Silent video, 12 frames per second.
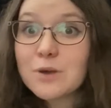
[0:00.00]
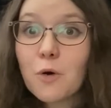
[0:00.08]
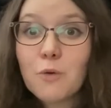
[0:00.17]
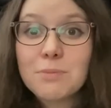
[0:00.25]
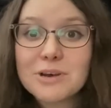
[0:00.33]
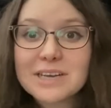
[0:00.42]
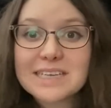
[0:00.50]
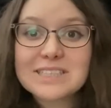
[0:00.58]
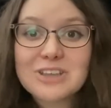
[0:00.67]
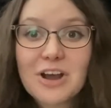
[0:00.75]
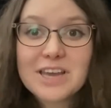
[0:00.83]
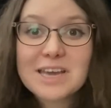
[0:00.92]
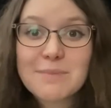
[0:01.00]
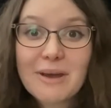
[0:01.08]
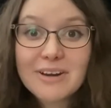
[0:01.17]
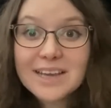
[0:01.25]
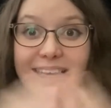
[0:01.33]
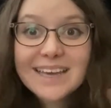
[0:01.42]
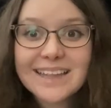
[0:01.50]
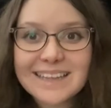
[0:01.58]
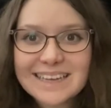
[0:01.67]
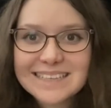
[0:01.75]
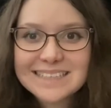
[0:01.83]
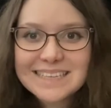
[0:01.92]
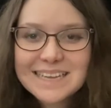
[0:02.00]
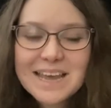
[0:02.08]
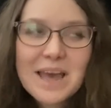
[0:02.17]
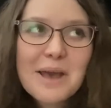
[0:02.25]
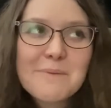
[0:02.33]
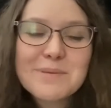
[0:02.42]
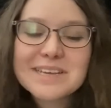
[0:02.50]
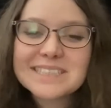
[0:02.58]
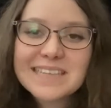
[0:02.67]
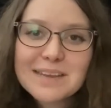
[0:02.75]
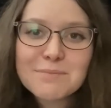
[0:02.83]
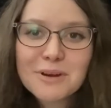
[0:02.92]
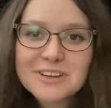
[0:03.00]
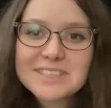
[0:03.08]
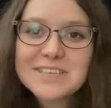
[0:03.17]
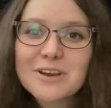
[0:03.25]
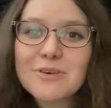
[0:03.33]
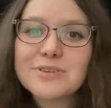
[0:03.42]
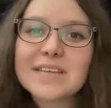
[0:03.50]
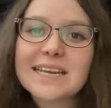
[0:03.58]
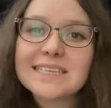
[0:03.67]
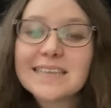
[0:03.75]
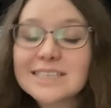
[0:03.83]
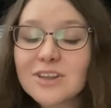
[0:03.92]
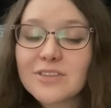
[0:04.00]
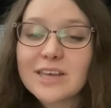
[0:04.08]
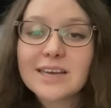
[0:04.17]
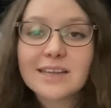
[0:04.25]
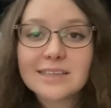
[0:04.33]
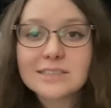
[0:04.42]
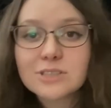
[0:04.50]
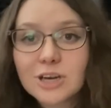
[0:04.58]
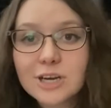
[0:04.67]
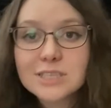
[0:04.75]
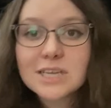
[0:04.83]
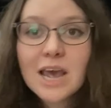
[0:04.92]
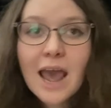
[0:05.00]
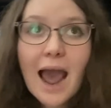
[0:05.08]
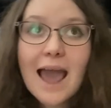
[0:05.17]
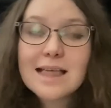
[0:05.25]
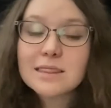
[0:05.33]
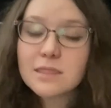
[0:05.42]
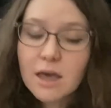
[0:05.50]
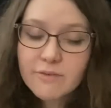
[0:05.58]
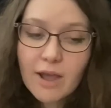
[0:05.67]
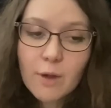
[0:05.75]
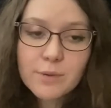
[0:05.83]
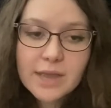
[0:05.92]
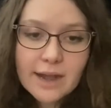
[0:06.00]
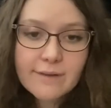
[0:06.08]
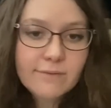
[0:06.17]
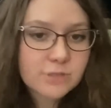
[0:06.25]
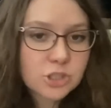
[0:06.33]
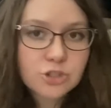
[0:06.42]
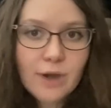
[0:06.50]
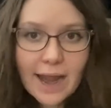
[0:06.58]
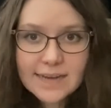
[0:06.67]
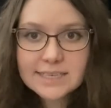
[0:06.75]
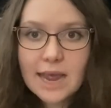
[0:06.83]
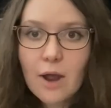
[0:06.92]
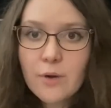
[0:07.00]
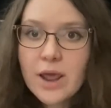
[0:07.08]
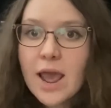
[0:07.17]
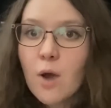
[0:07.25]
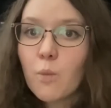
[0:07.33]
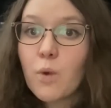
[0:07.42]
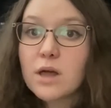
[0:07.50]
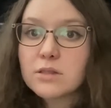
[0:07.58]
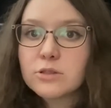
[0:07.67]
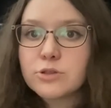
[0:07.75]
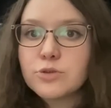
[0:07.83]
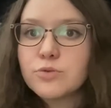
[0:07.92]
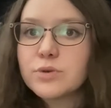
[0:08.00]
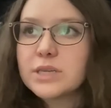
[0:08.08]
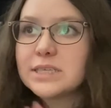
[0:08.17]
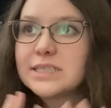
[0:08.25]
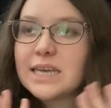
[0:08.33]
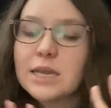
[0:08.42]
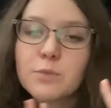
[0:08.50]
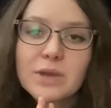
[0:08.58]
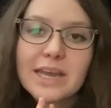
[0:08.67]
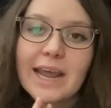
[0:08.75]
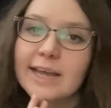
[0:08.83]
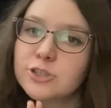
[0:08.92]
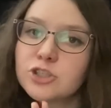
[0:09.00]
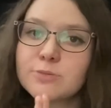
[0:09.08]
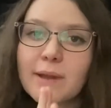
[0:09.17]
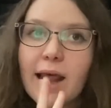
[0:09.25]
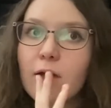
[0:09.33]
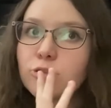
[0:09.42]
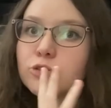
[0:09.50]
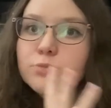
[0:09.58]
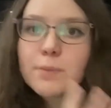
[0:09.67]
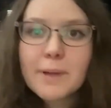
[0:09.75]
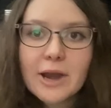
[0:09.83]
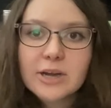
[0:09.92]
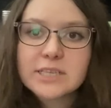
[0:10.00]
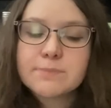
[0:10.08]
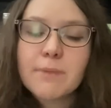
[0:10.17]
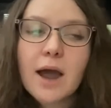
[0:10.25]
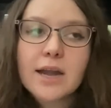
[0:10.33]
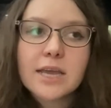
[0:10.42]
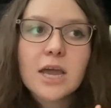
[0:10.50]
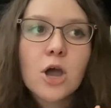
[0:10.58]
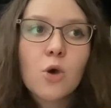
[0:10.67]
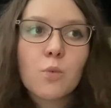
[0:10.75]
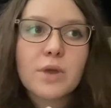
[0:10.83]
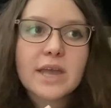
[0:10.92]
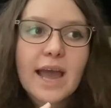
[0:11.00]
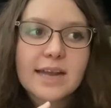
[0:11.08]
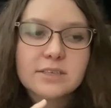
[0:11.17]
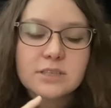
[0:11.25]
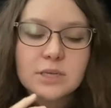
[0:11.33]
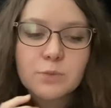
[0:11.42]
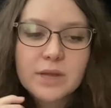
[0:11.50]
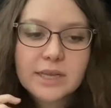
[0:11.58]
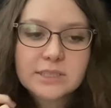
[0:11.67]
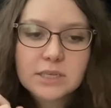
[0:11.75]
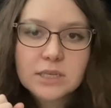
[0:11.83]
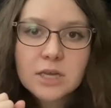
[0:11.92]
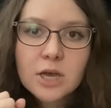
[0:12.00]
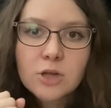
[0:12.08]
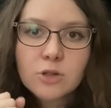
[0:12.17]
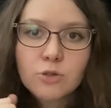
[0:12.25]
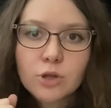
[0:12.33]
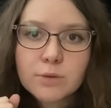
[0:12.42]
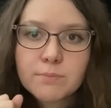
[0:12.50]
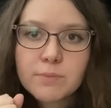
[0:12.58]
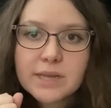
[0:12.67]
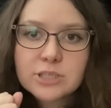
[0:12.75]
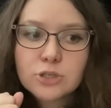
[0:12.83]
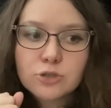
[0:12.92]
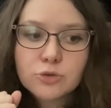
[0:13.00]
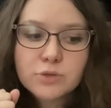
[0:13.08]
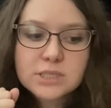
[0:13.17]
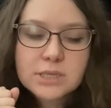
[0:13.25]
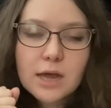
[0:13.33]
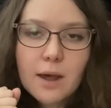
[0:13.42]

whole book is talking about Achilles. Because then Percy goes and he takes on the Achilles curse. I love how we kind of have to track down what Luke did. We get answers about how Luke prepared his body. We had to look into Luke's